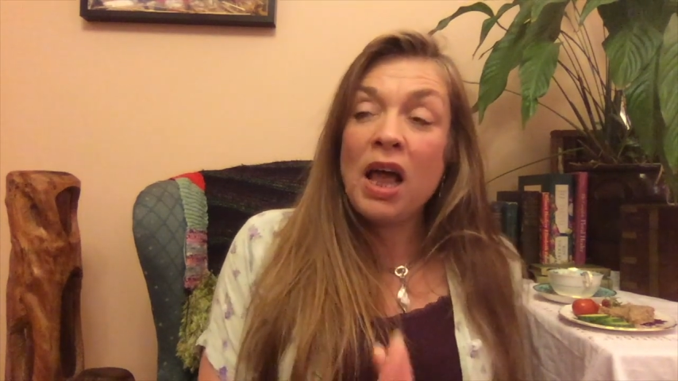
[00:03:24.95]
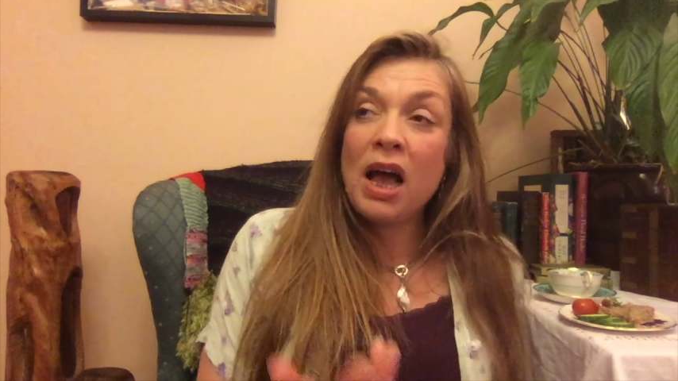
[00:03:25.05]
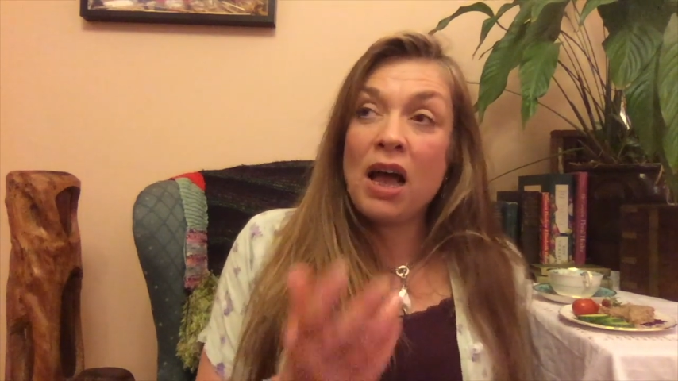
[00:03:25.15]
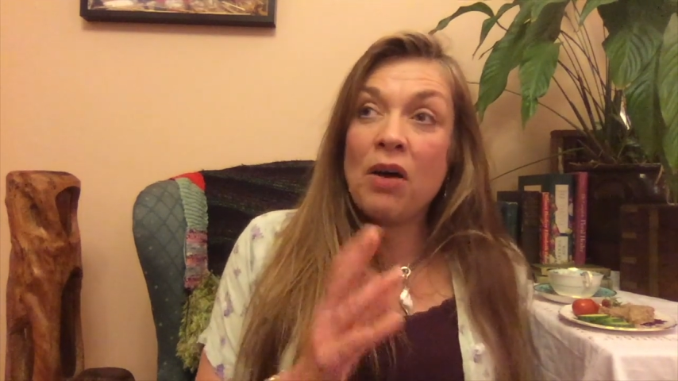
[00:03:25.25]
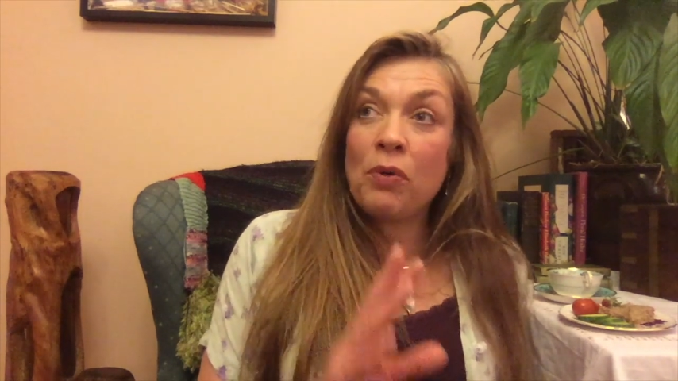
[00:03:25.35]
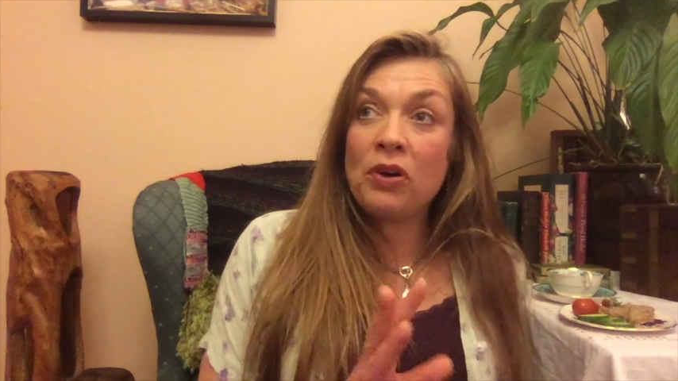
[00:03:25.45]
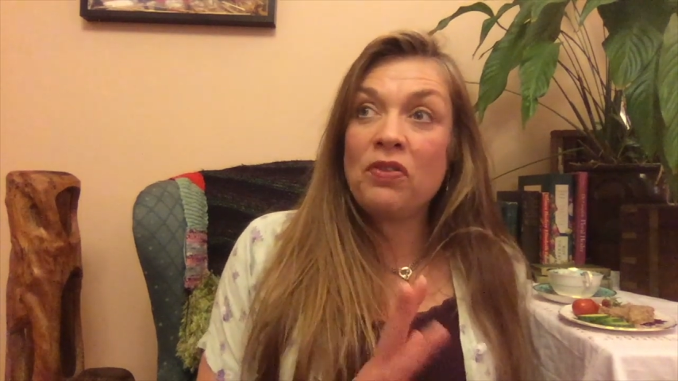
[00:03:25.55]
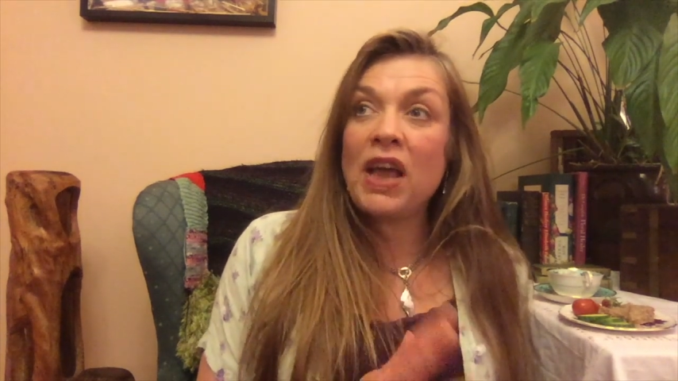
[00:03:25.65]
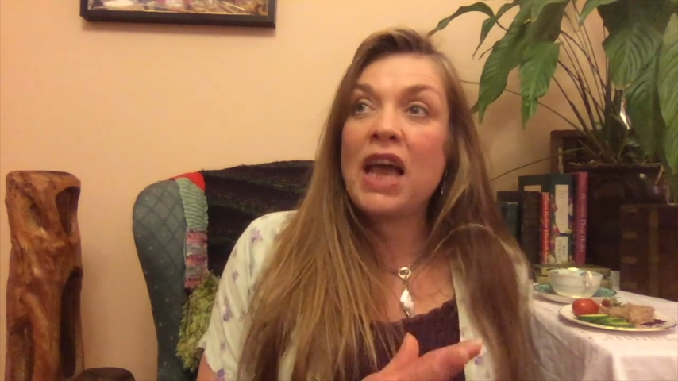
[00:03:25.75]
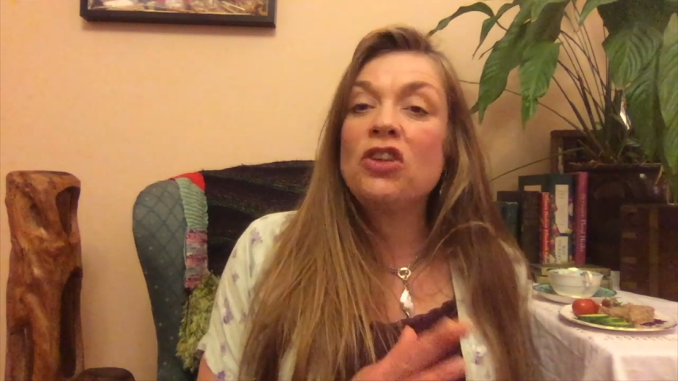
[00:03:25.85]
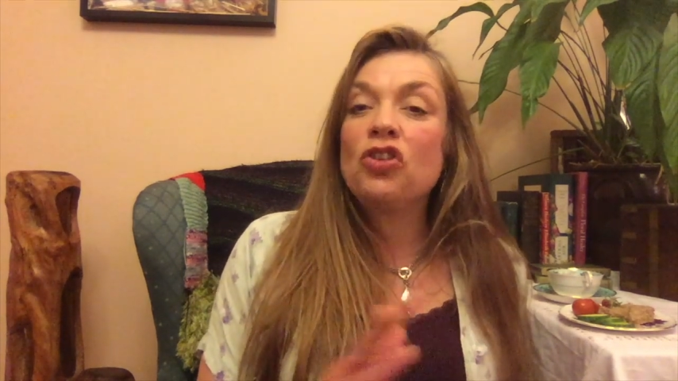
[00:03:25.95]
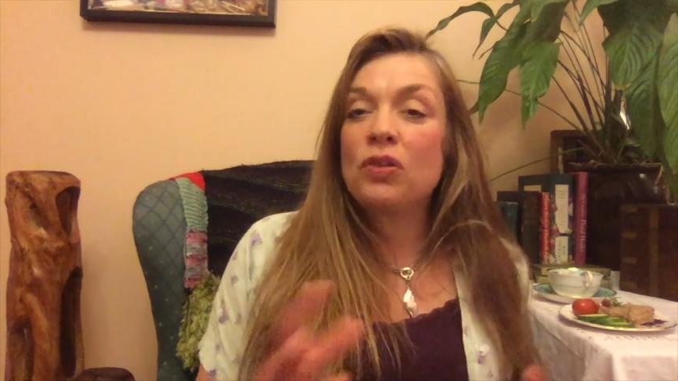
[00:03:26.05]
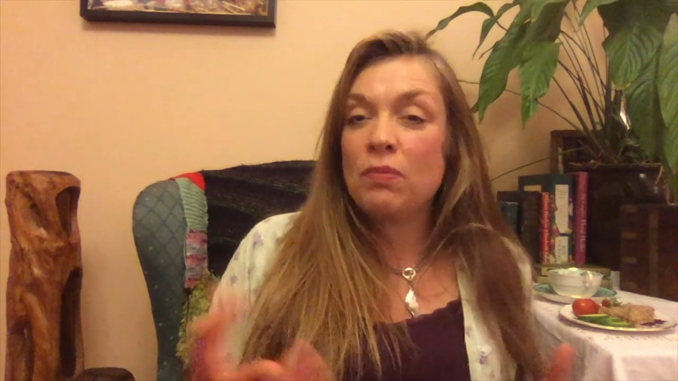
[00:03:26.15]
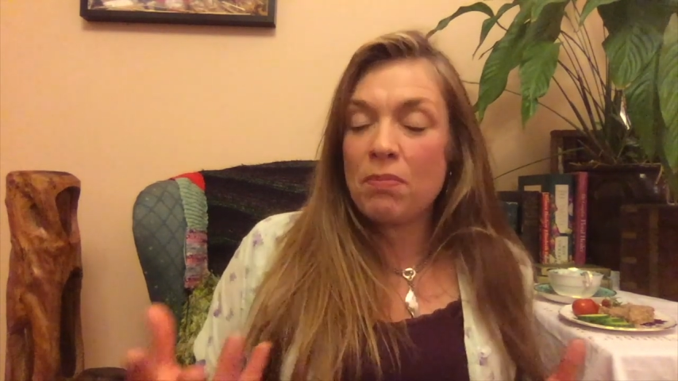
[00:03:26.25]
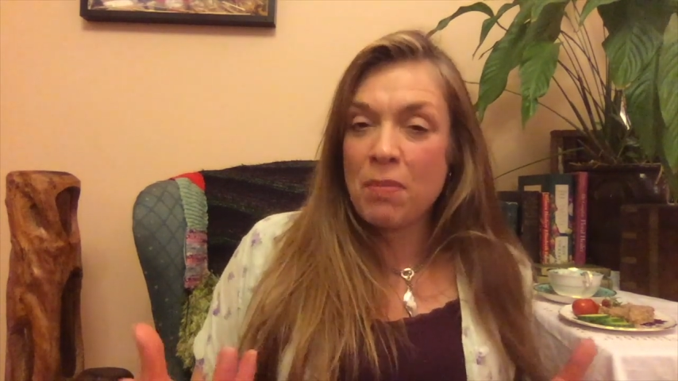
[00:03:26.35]
uh, one of the
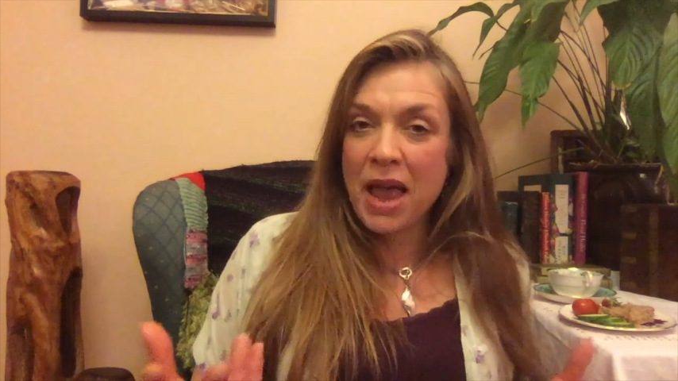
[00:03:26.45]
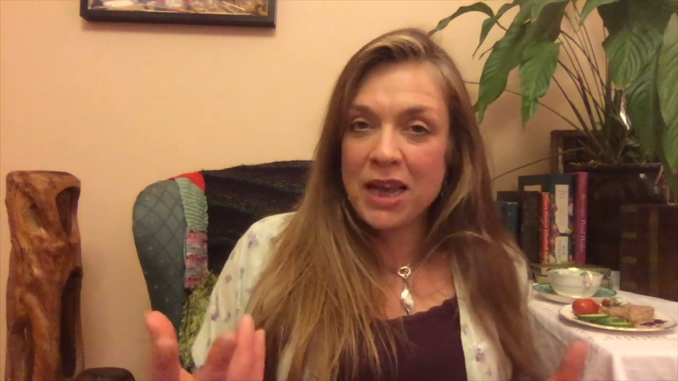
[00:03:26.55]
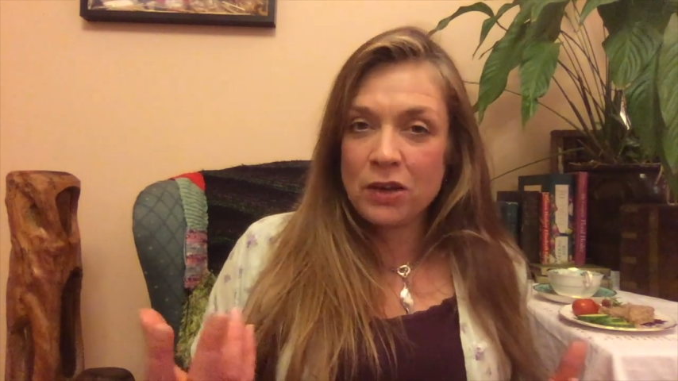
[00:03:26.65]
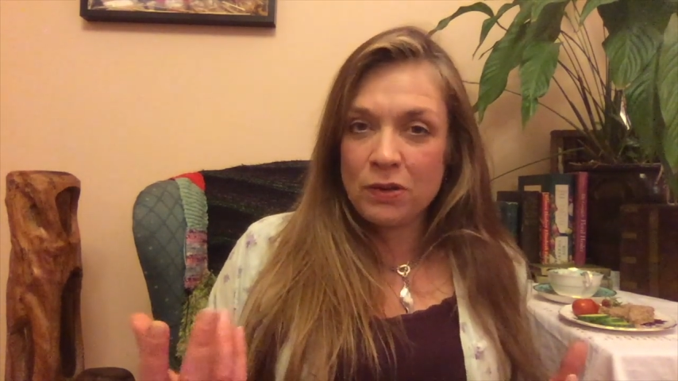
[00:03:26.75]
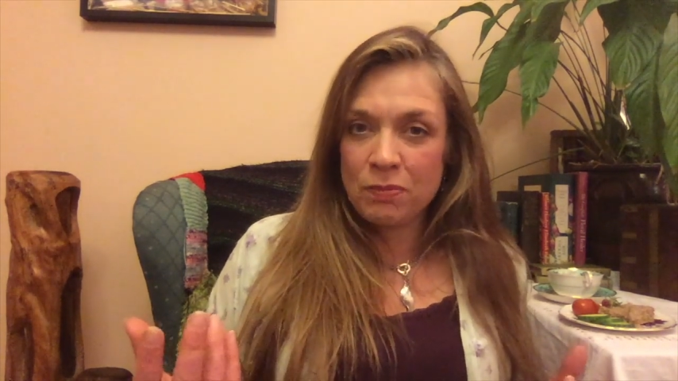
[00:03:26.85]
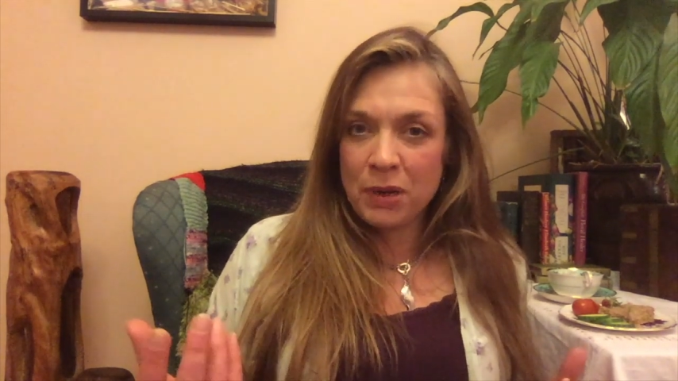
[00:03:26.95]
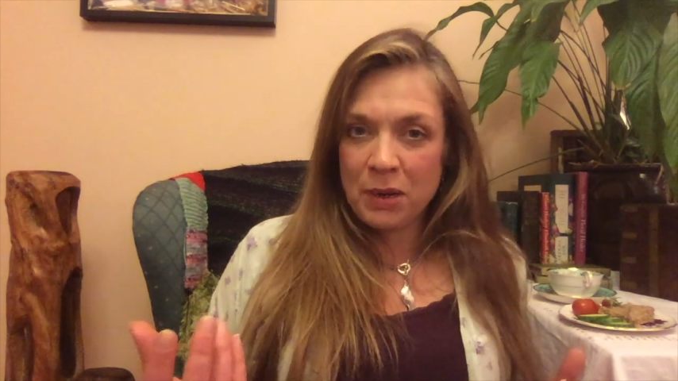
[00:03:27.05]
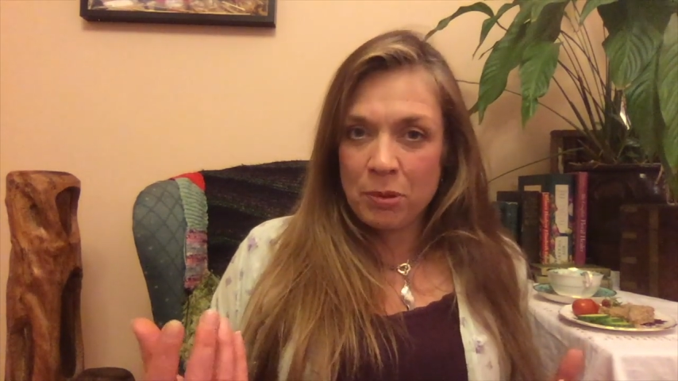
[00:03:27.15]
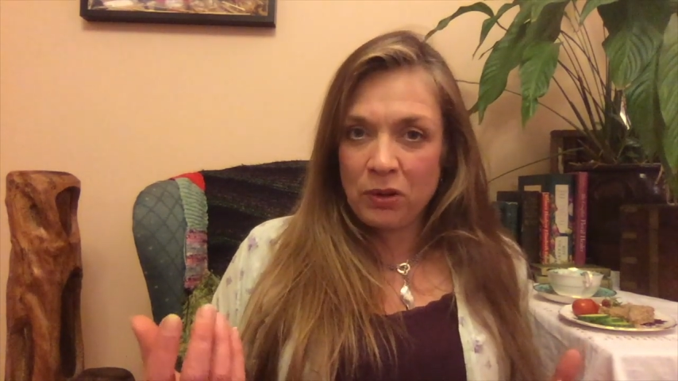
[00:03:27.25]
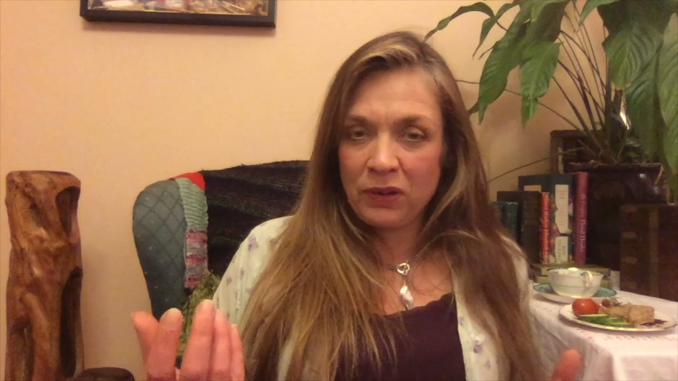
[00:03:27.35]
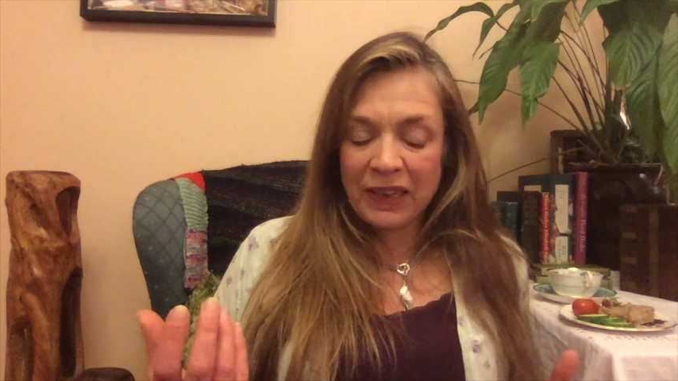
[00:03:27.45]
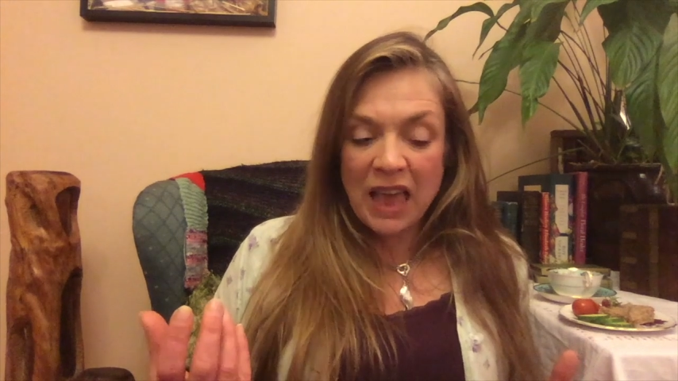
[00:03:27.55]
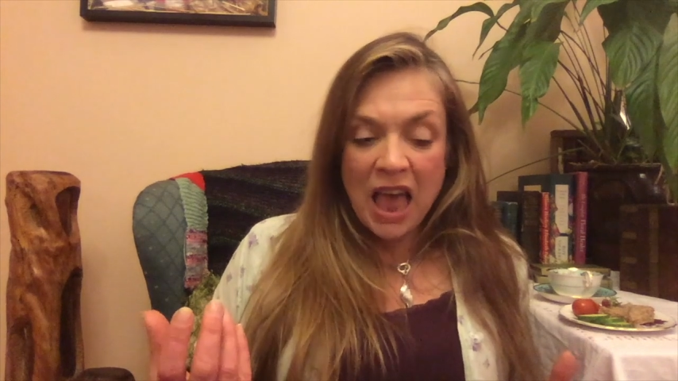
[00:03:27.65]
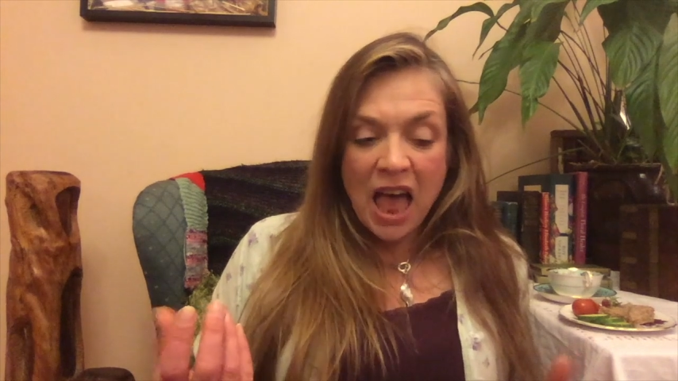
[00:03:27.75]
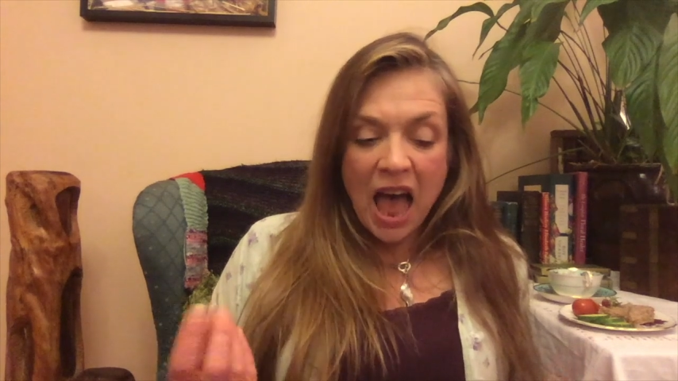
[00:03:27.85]
ancient Mayan peoples,
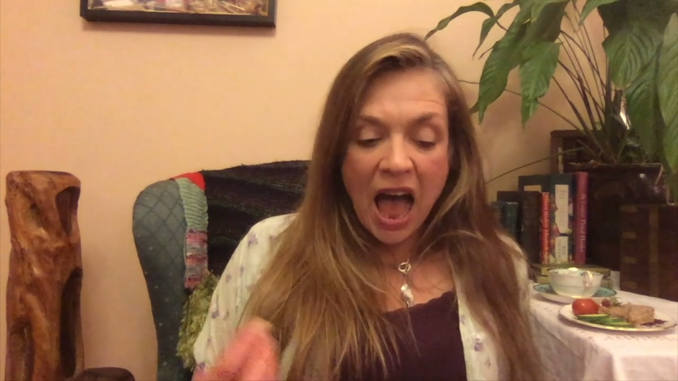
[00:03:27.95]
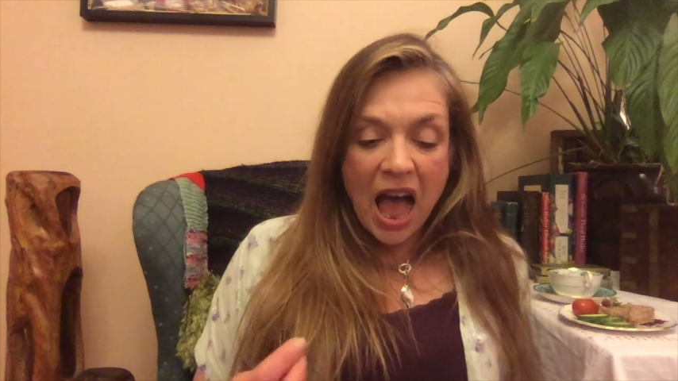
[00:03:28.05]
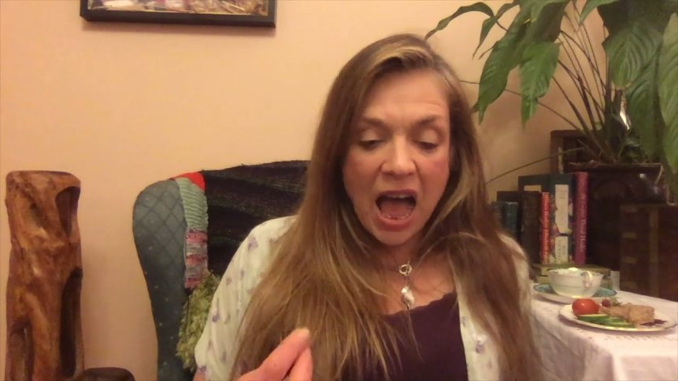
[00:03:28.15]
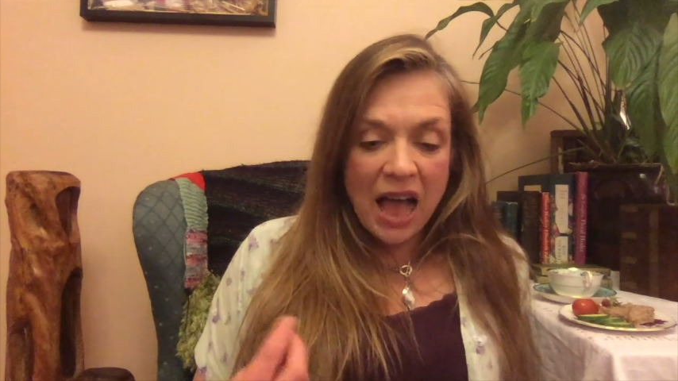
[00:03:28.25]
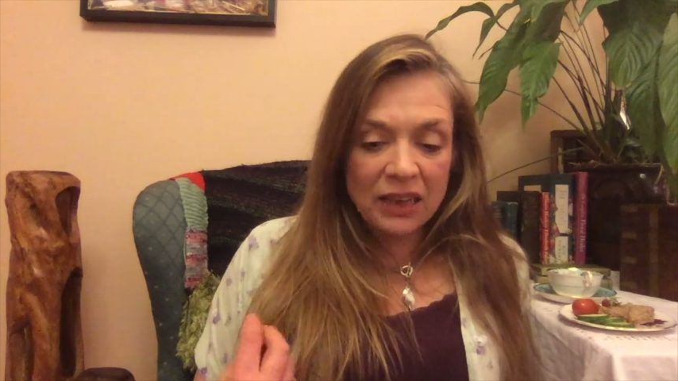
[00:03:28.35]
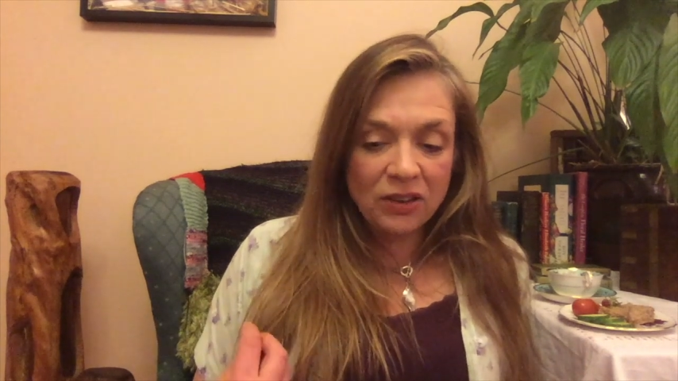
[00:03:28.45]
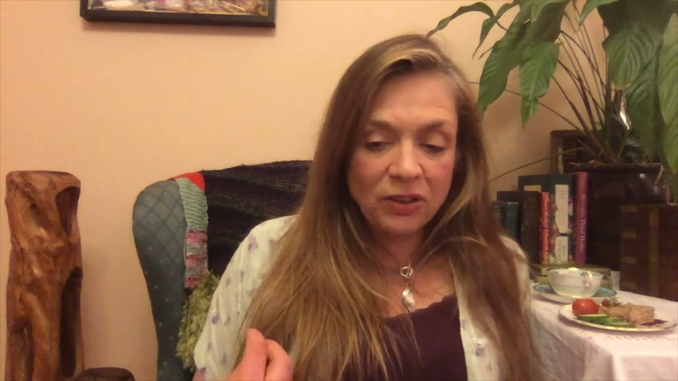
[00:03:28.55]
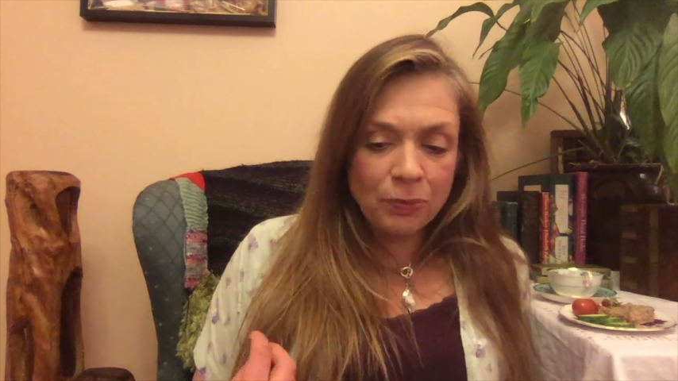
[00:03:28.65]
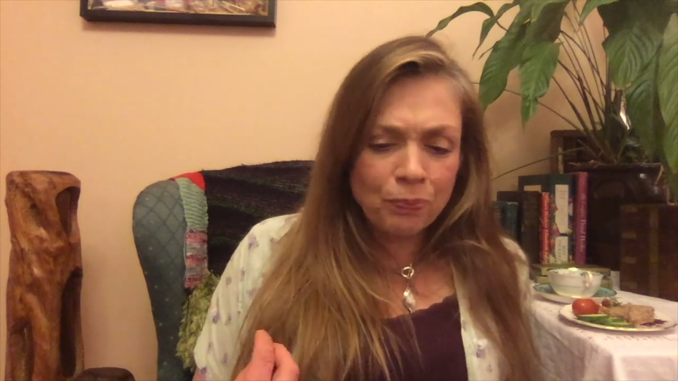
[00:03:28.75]
and